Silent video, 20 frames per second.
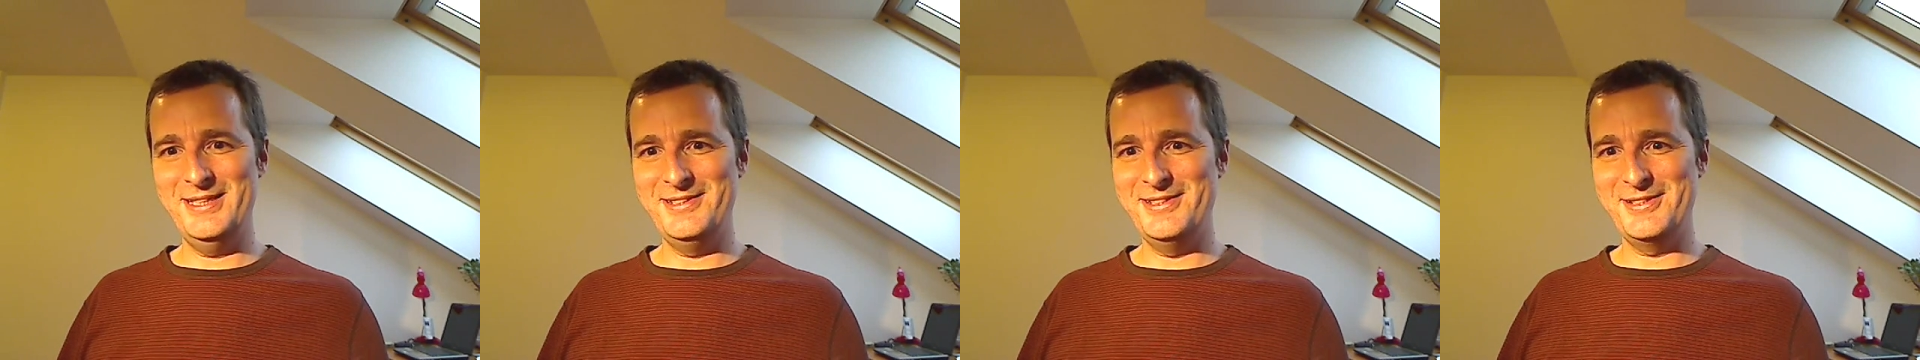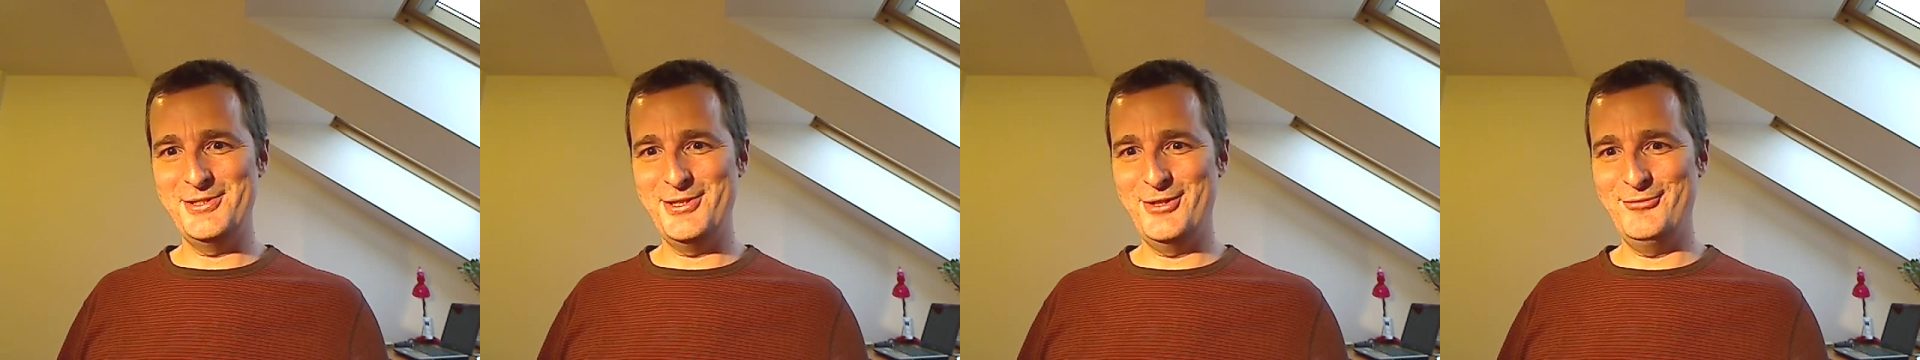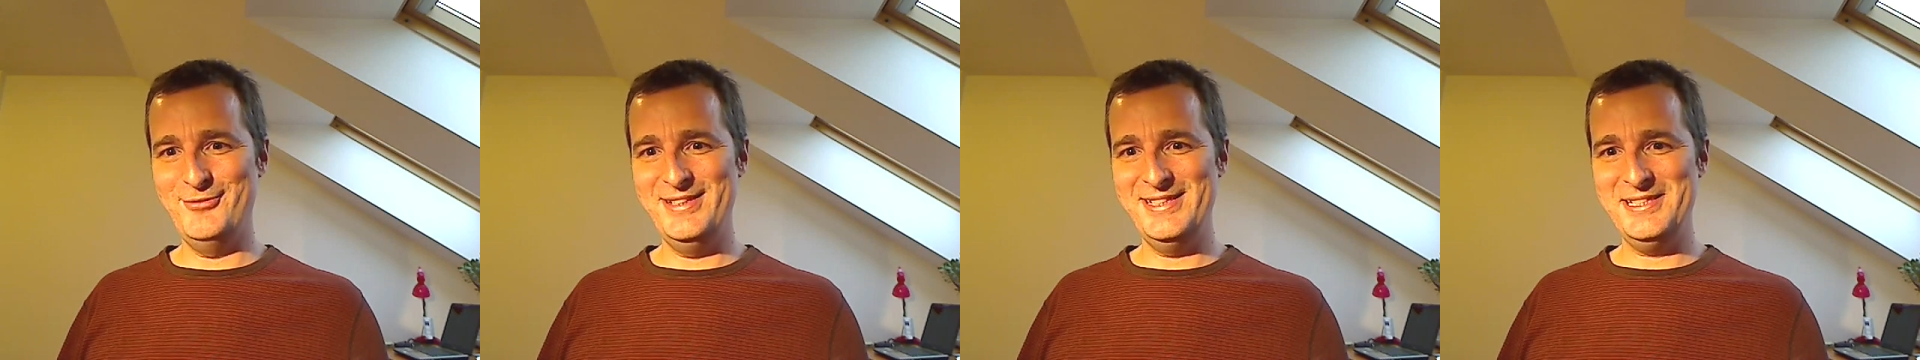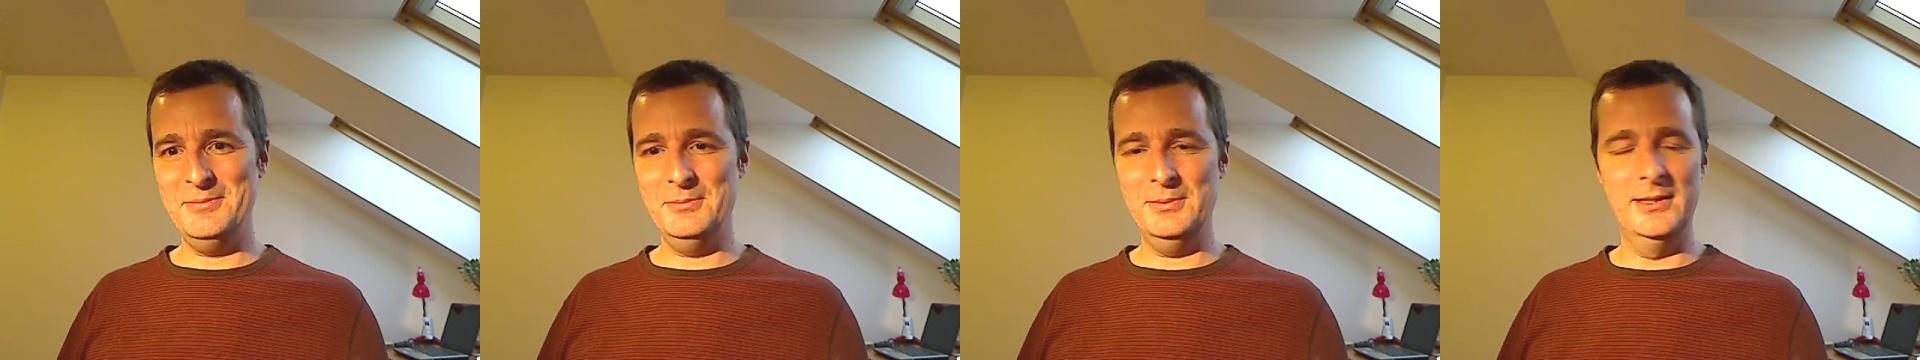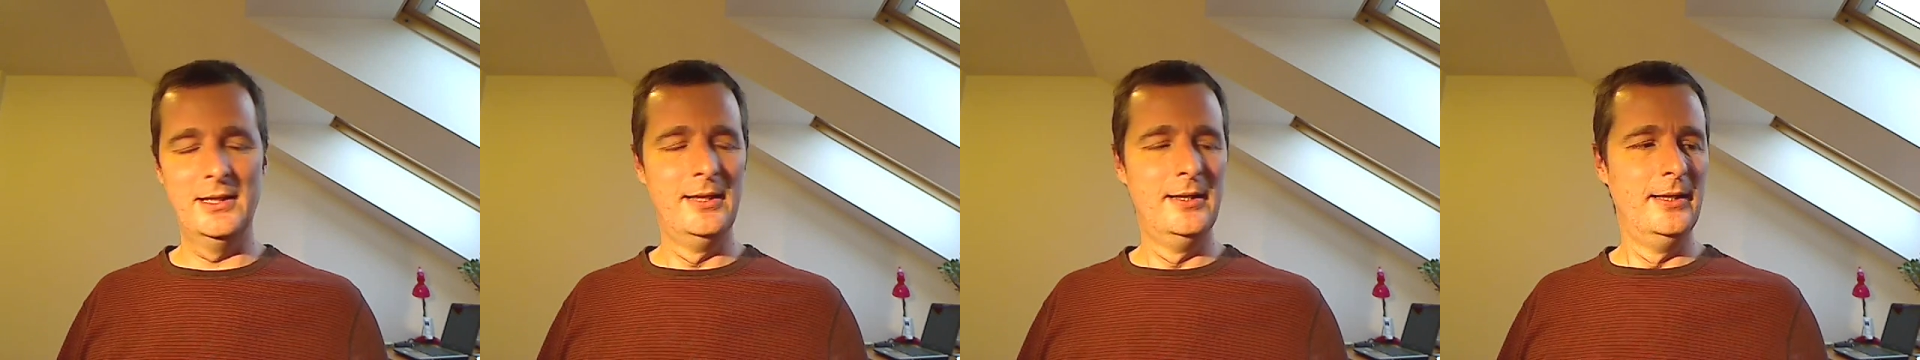It's just not
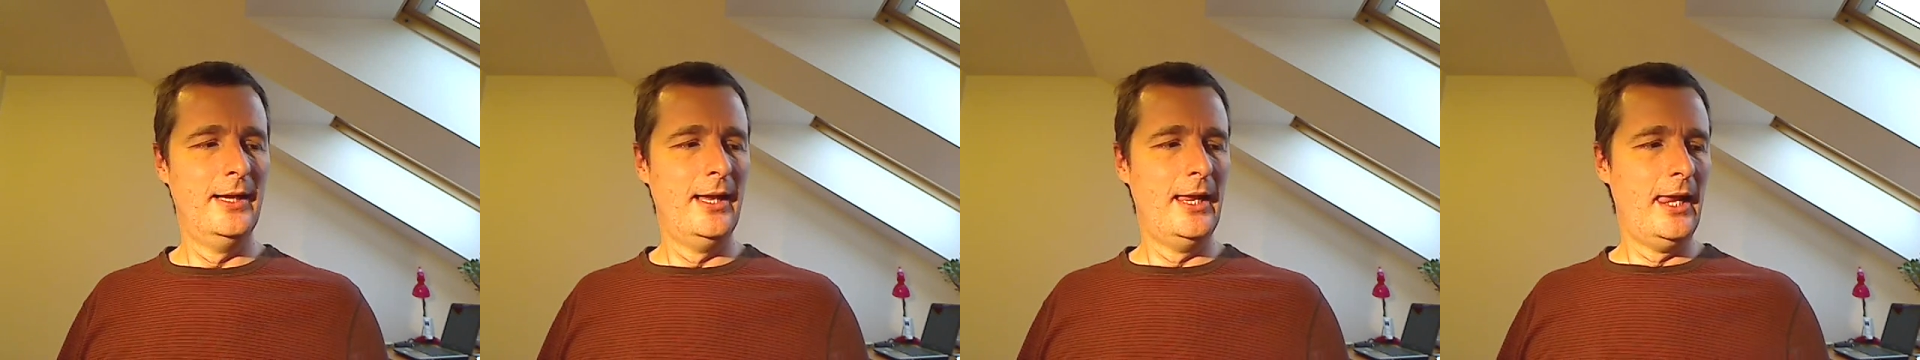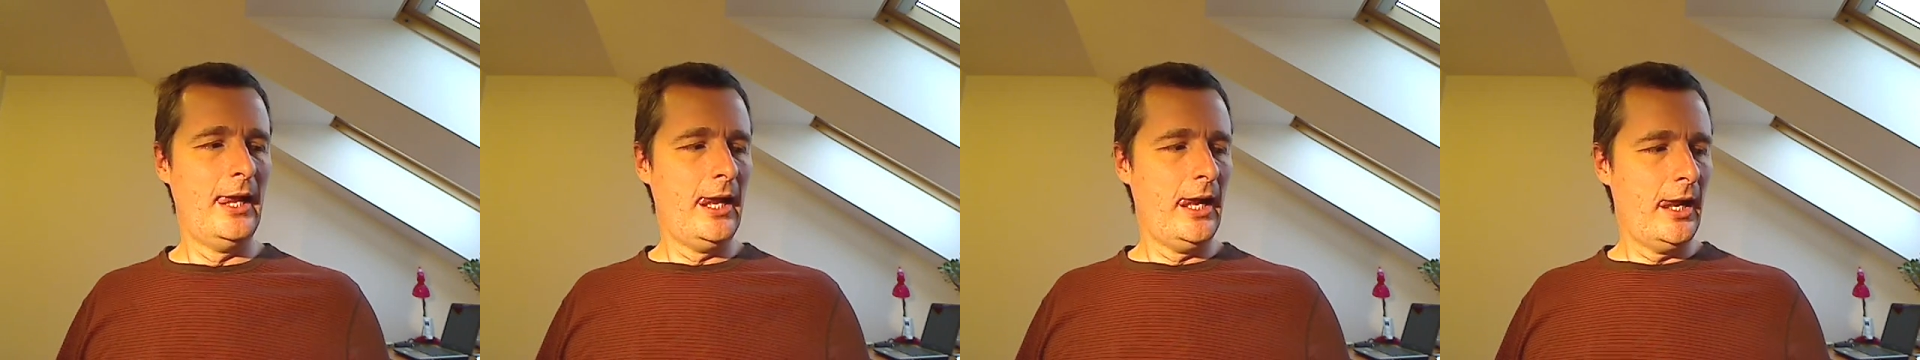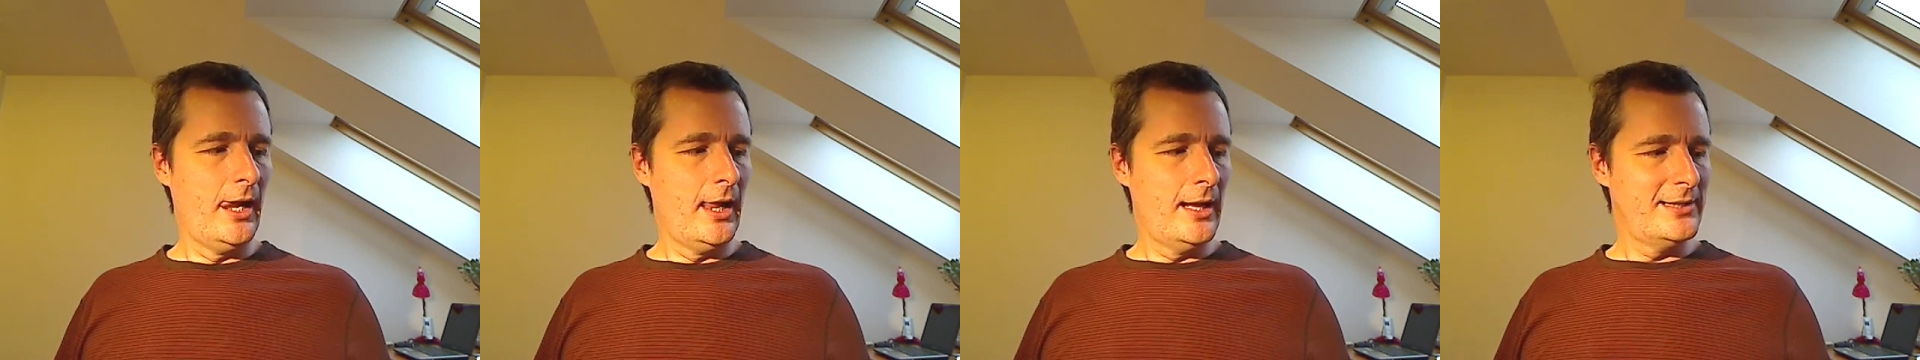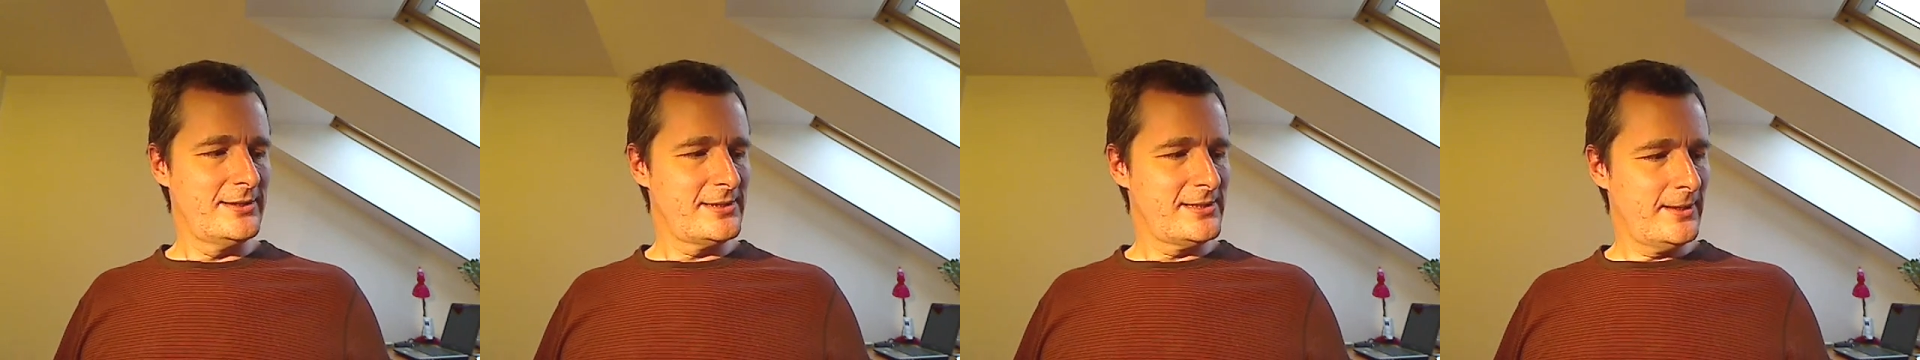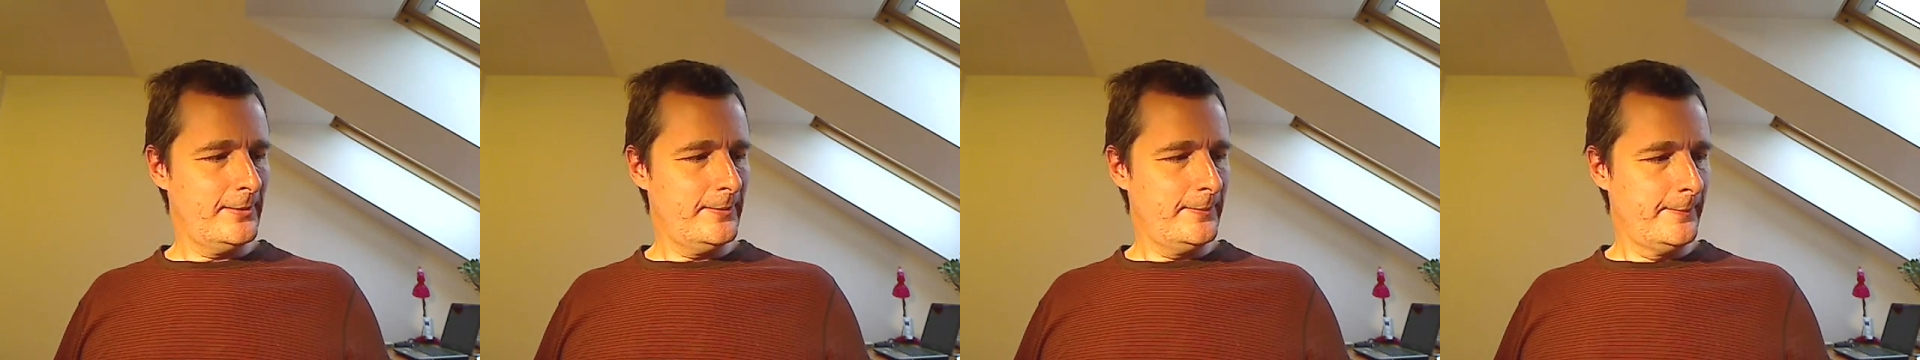reasonable.
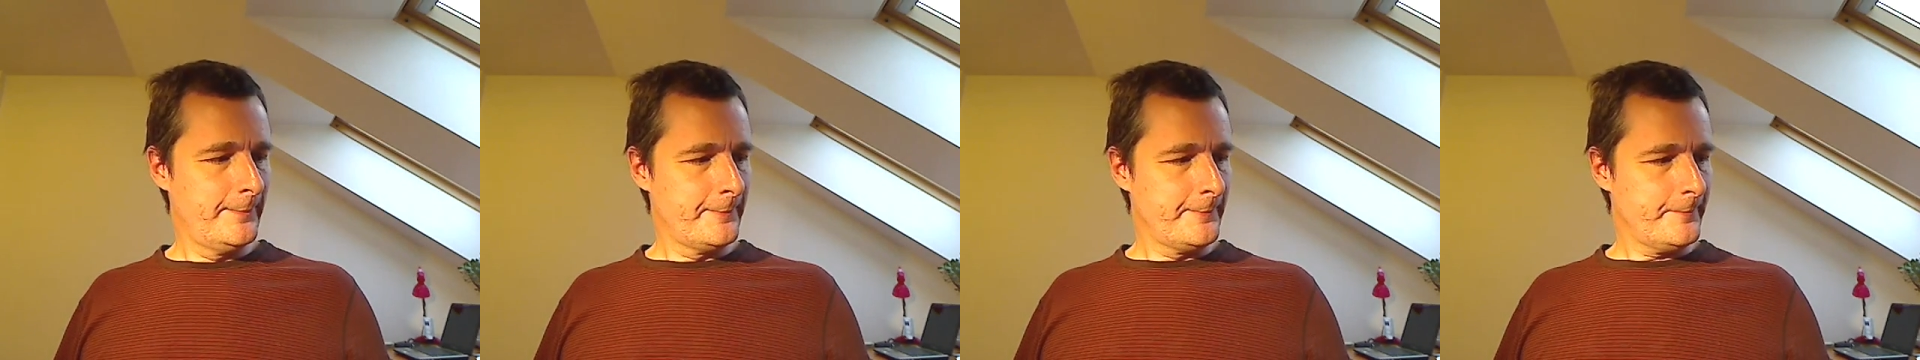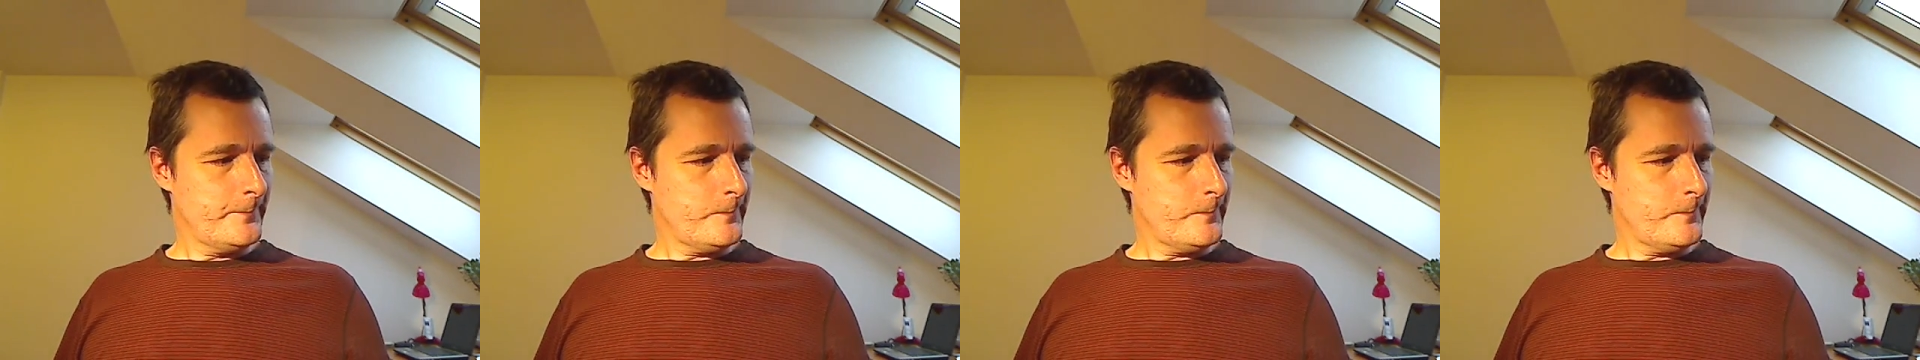So